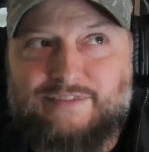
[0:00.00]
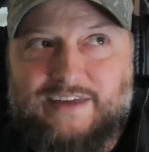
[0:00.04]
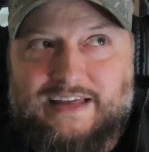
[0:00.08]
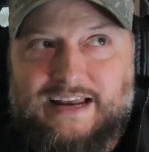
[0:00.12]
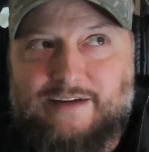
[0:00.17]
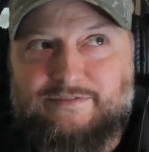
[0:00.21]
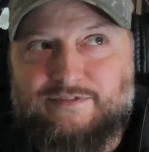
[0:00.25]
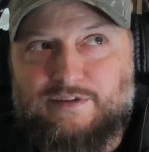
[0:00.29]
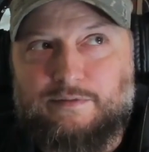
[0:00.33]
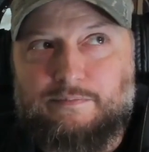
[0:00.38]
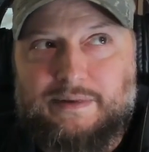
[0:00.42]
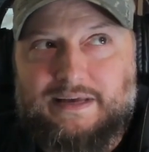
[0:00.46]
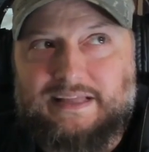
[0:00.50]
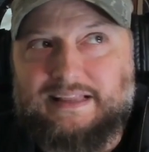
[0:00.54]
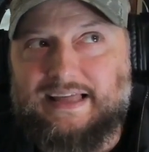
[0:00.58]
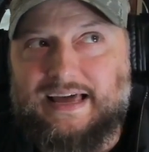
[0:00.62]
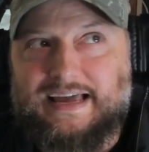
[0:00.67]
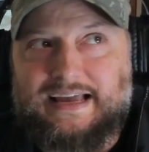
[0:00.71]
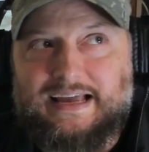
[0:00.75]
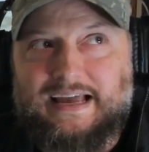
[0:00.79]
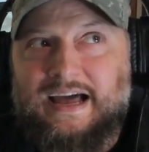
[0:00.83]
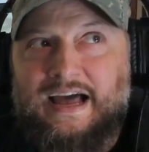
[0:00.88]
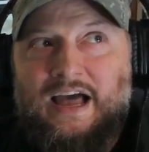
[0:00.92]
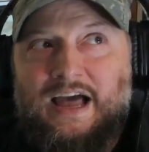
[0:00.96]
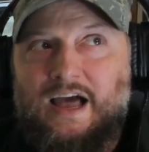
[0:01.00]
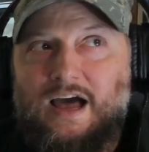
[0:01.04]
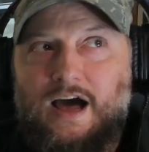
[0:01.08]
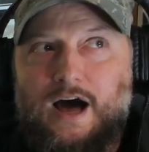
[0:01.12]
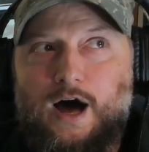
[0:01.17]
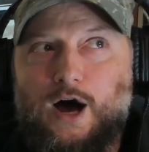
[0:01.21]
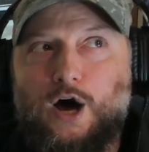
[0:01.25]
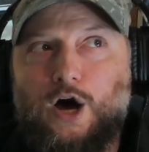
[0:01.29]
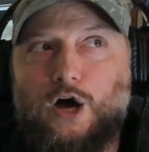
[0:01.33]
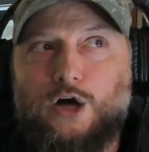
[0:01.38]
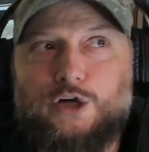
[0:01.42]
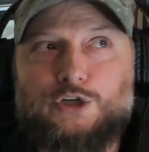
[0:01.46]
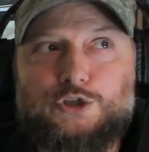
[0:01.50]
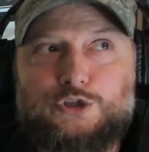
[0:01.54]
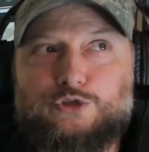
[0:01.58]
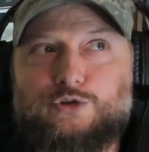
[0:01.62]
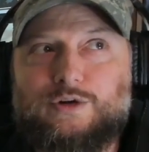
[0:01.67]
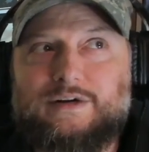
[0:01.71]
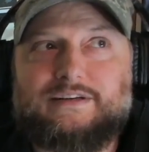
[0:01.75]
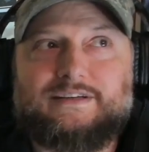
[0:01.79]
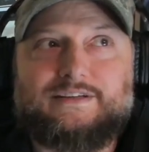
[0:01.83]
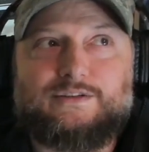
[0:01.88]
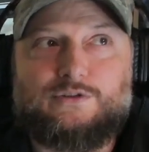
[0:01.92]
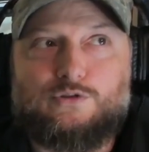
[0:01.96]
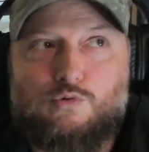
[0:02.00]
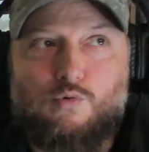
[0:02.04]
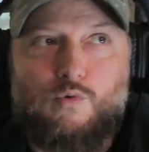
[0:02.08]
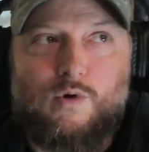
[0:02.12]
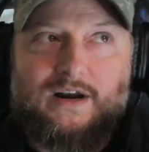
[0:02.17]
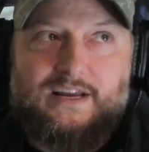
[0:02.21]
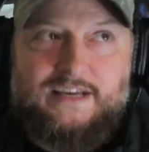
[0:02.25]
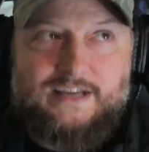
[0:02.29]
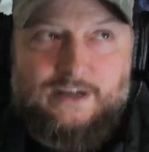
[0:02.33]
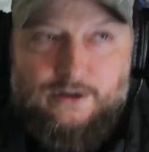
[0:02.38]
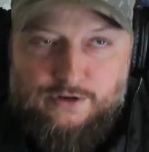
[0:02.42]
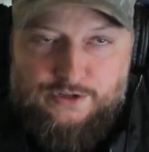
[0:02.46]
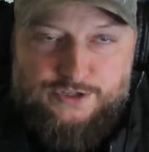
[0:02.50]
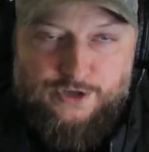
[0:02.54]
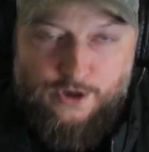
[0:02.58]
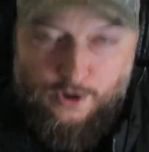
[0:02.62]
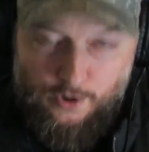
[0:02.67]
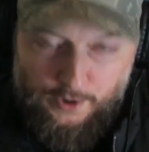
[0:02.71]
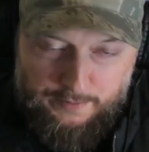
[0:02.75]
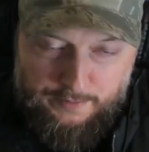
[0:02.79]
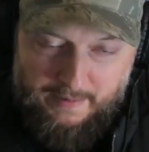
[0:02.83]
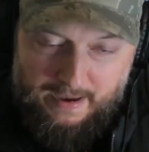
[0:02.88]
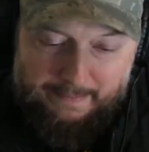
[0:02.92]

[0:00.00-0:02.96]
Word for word: They'd have to be like 120 years old.